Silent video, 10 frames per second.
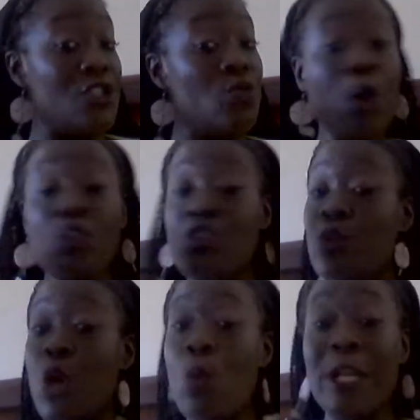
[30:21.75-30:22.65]
you
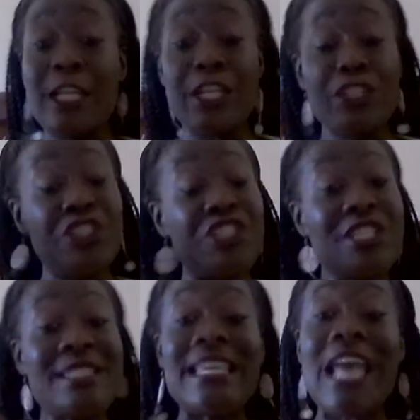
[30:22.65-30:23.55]
don't want to get your
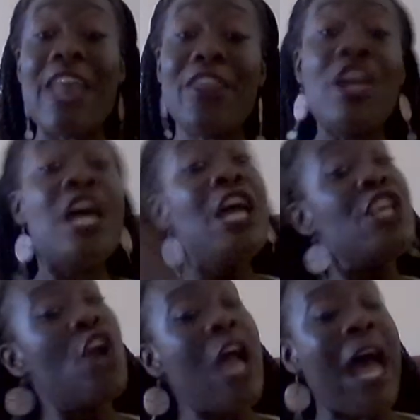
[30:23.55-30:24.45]
shit together,
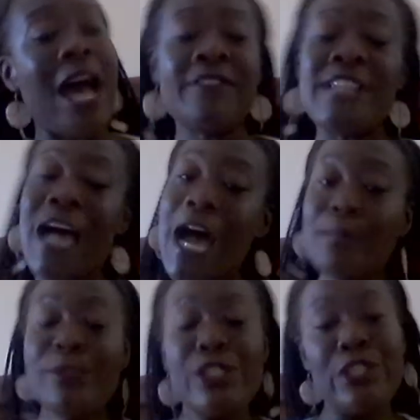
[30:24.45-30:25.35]
you're out of
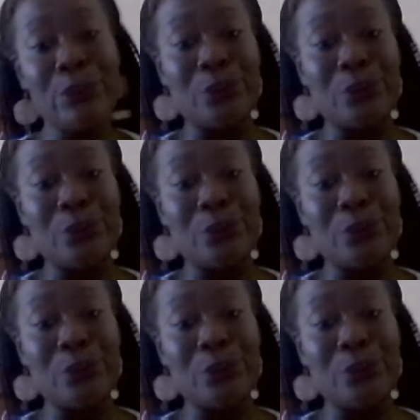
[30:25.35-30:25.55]
time too.